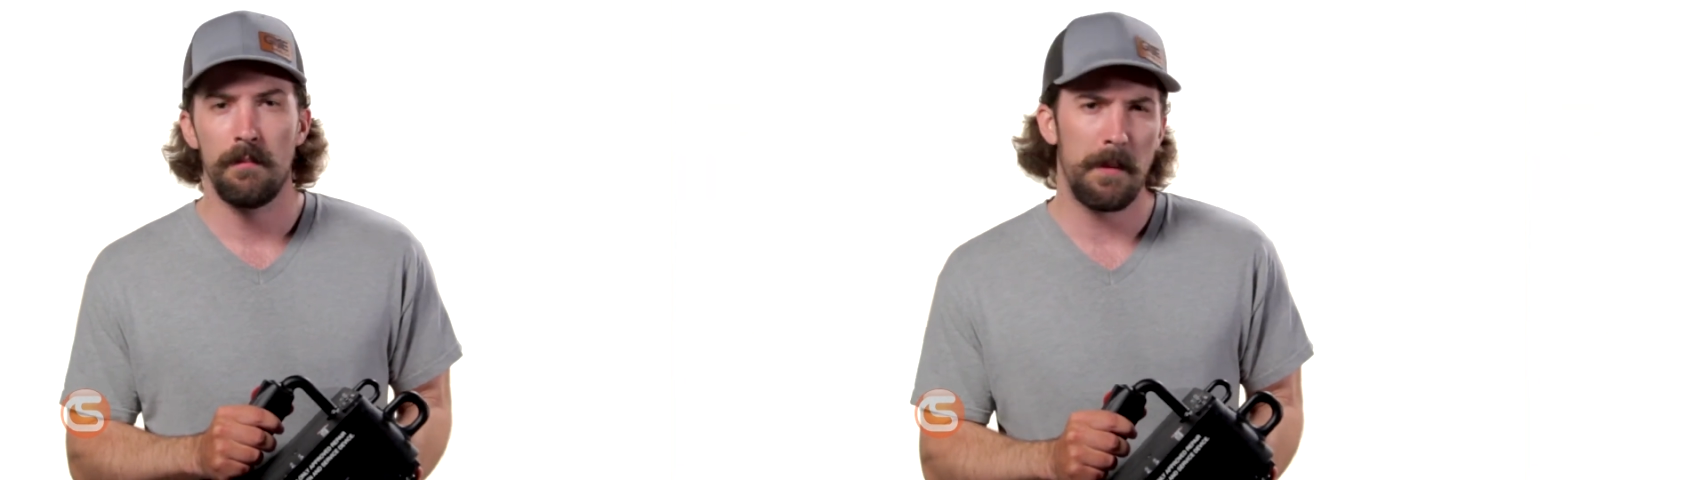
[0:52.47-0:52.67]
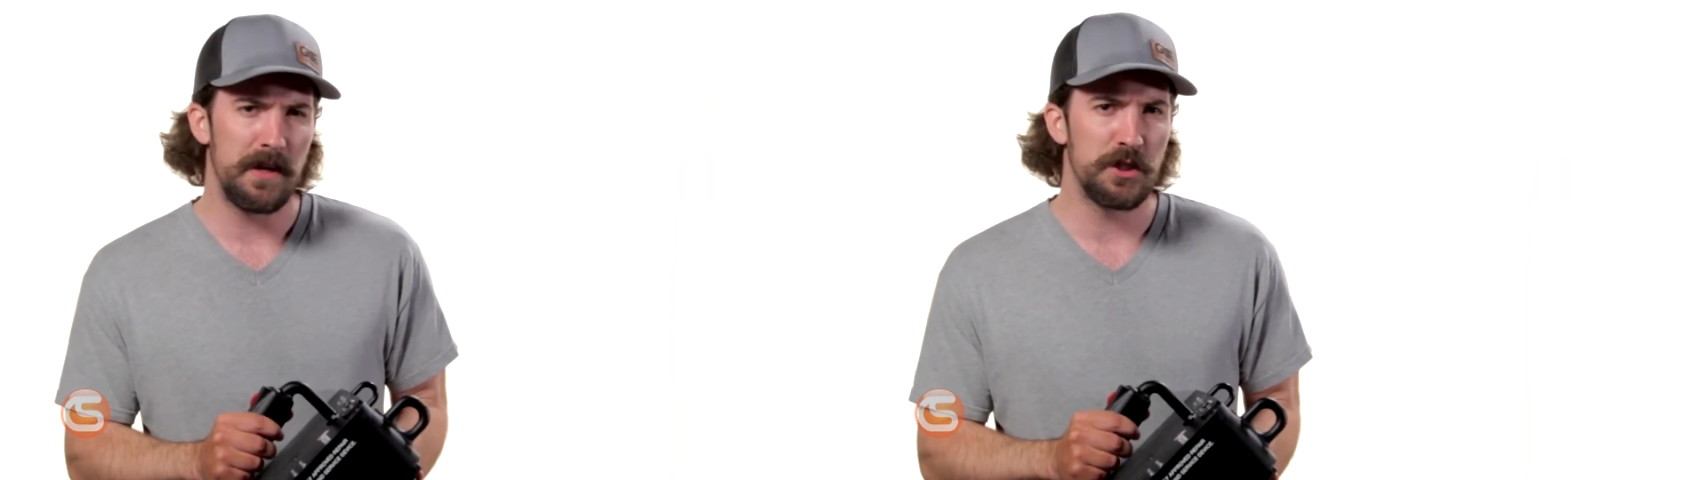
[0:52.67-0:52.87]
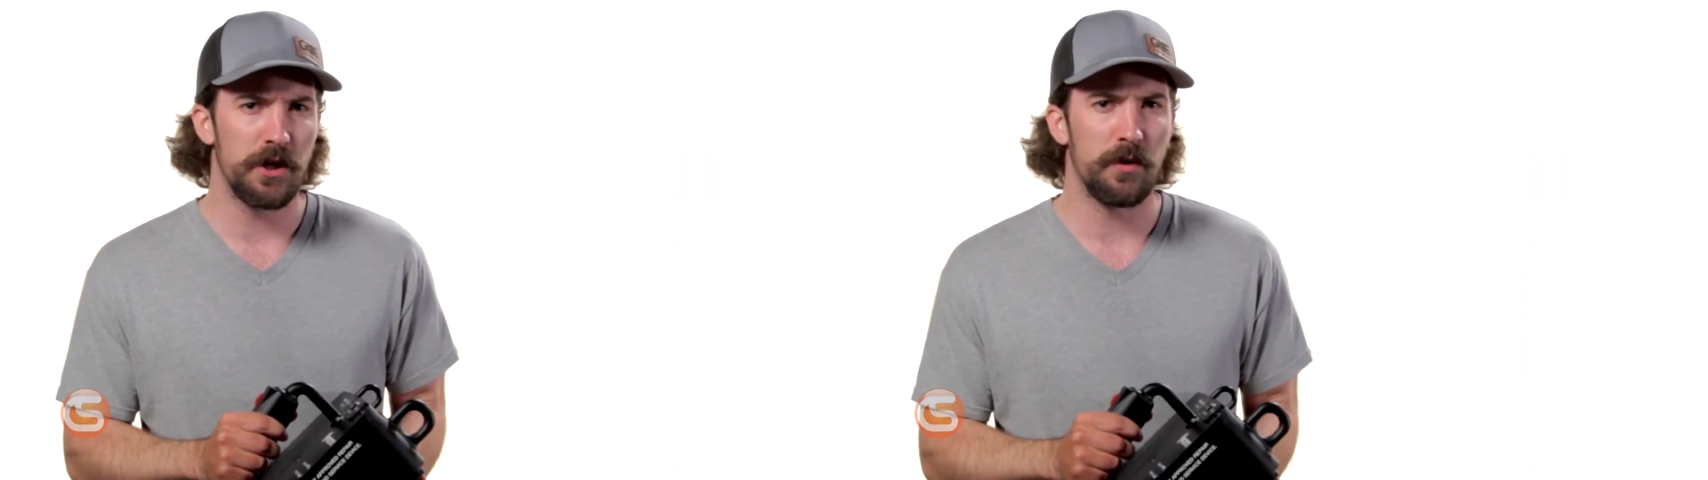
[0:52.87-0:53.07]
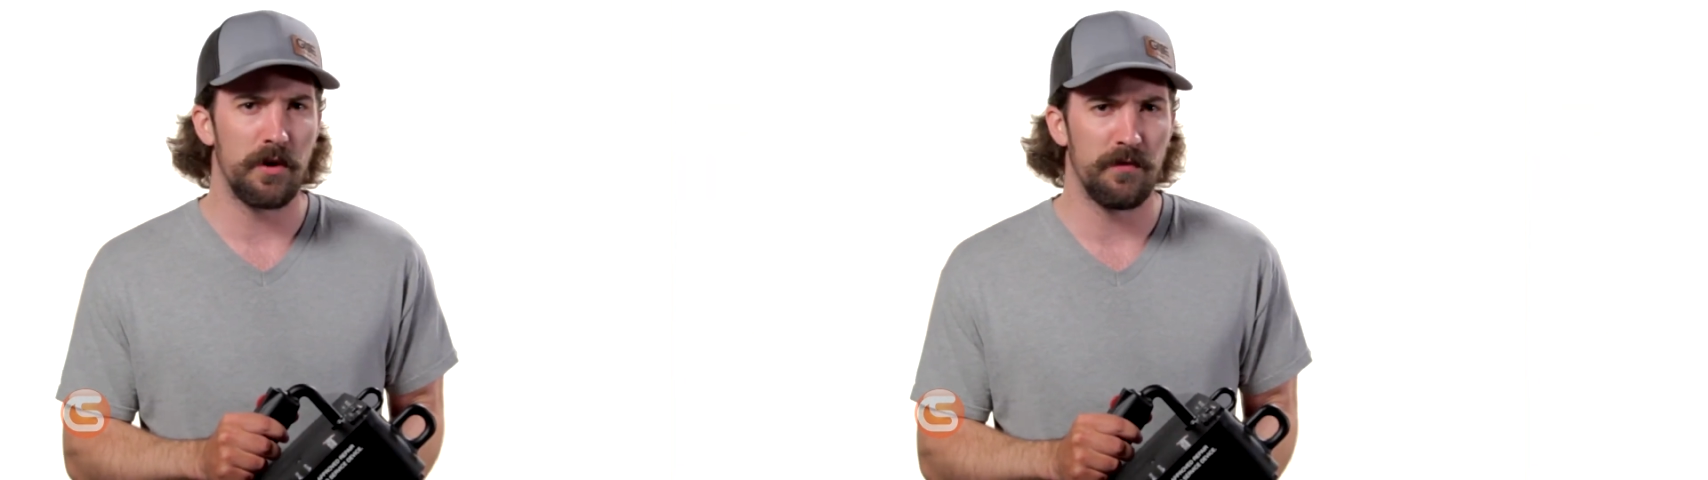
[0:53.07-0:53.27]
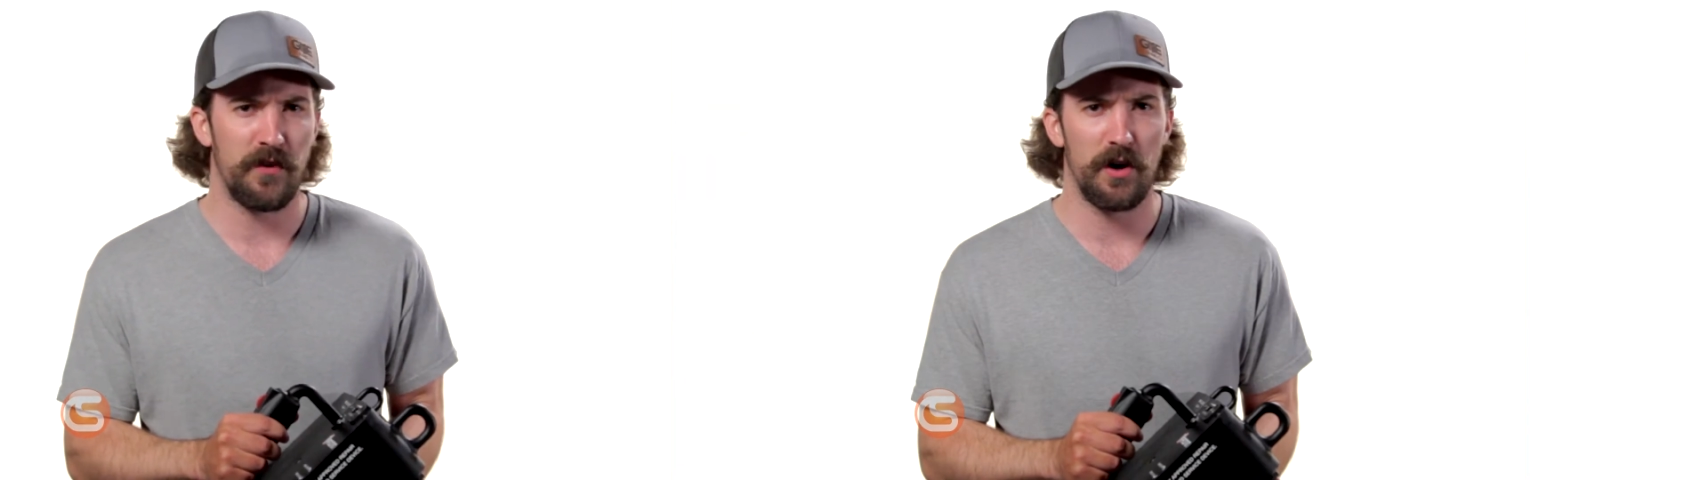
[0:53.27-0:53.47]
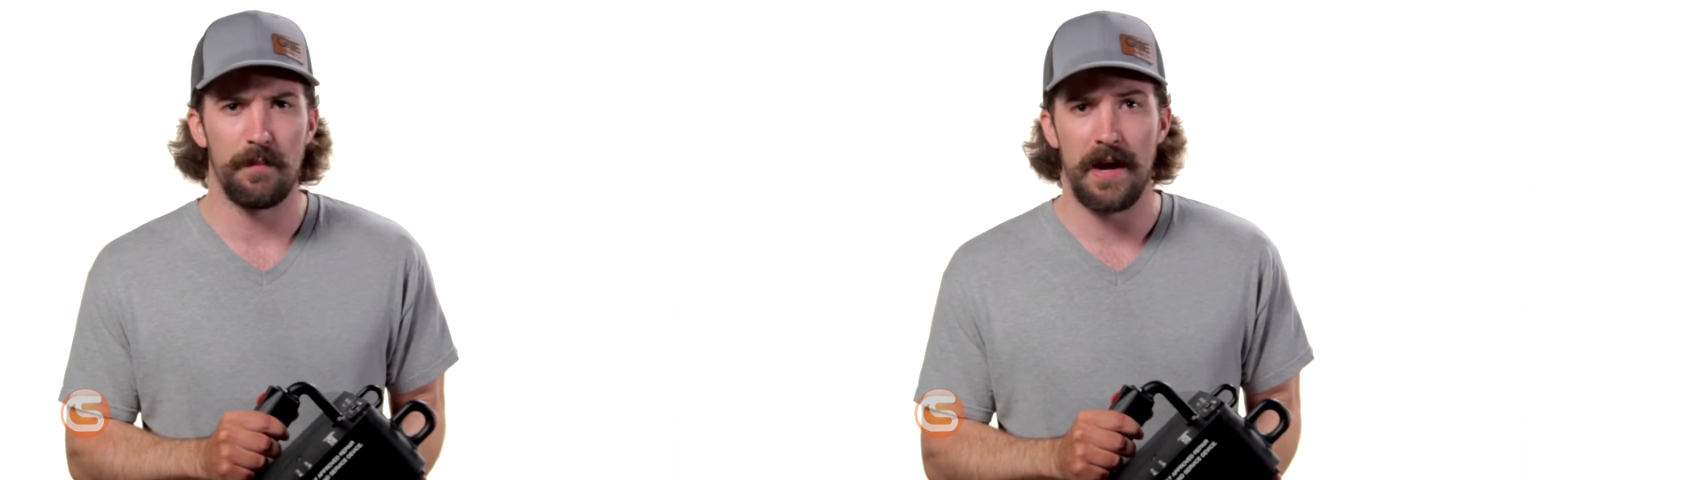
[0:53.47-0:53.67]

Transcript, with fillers: But be sure to refer to